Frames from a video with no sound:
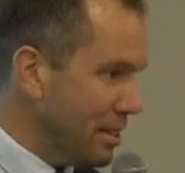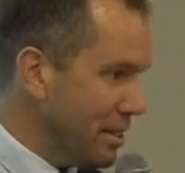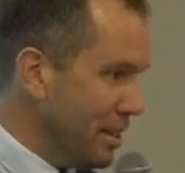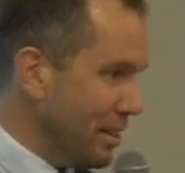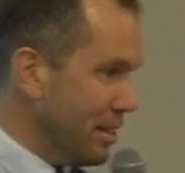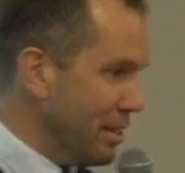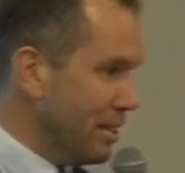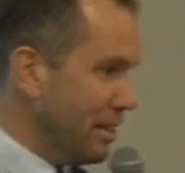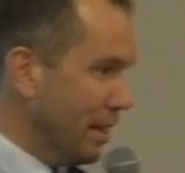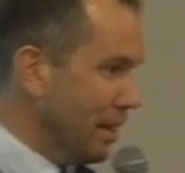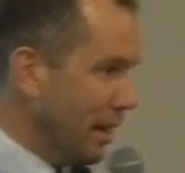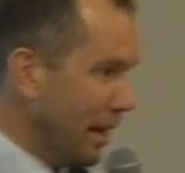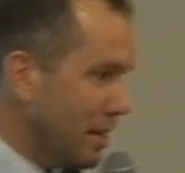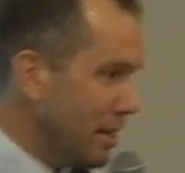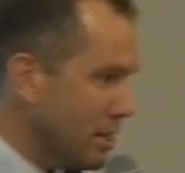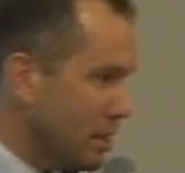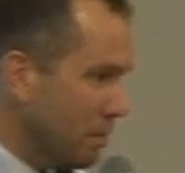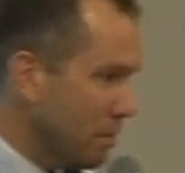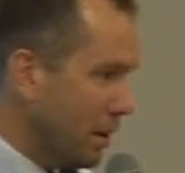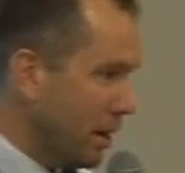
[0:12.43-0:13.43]
is the next
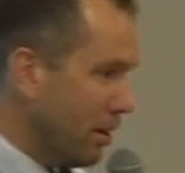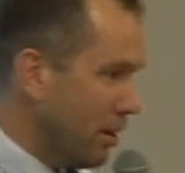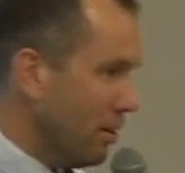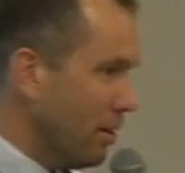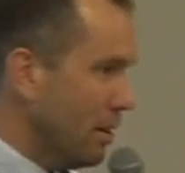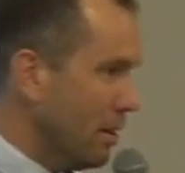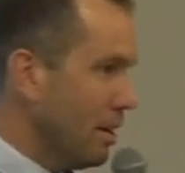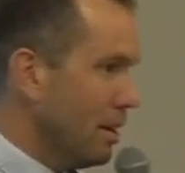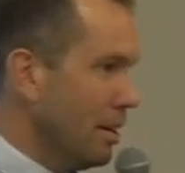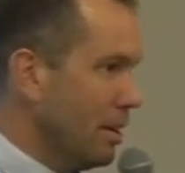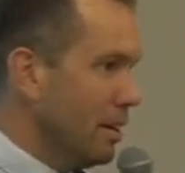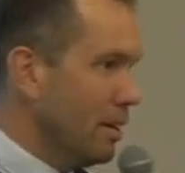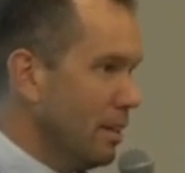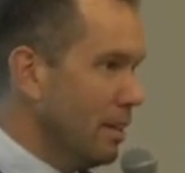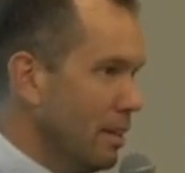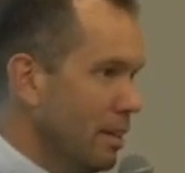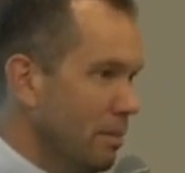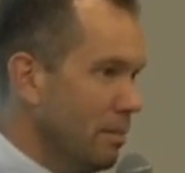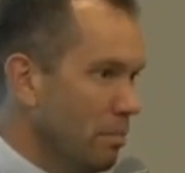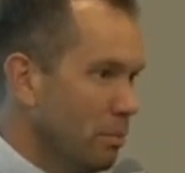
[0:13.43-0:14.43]
speaker,
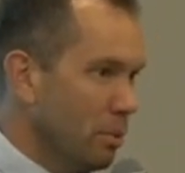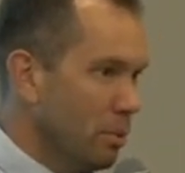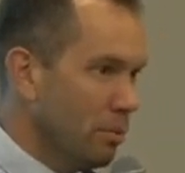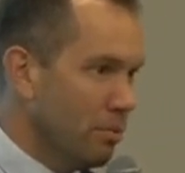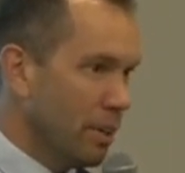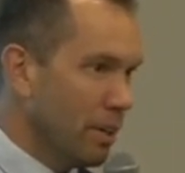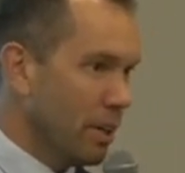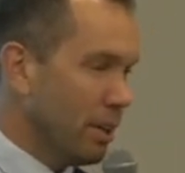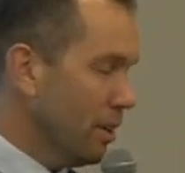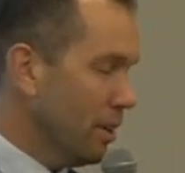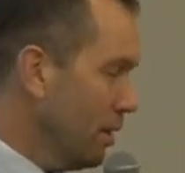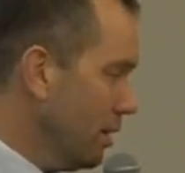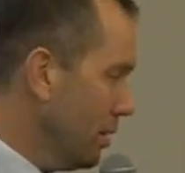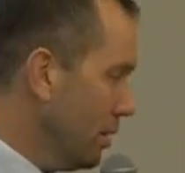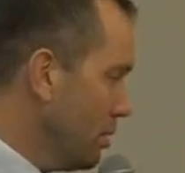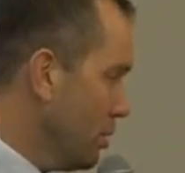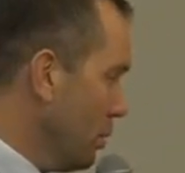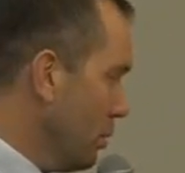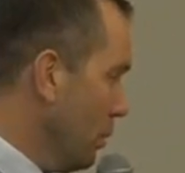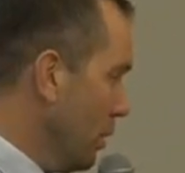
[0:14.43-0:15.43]
moving
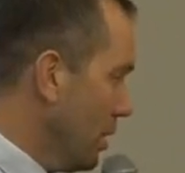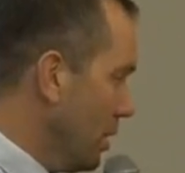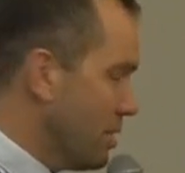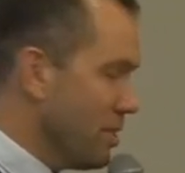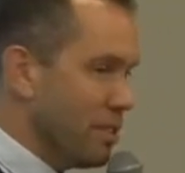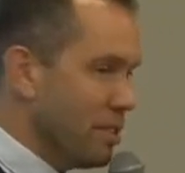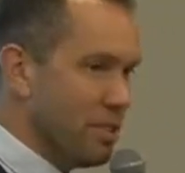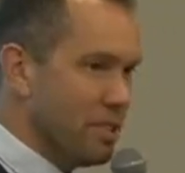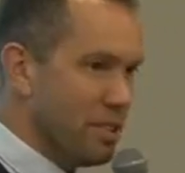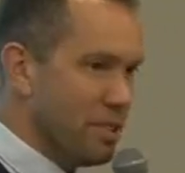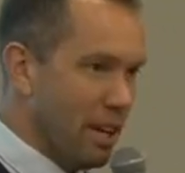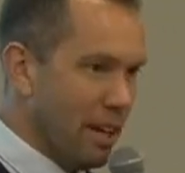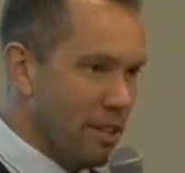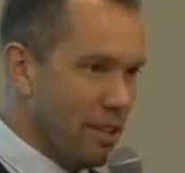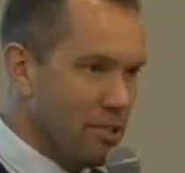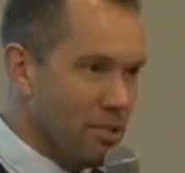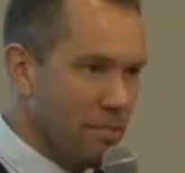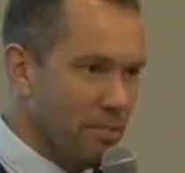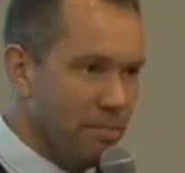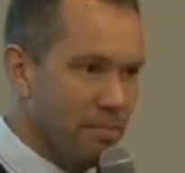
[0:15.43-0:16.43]
towards the stage.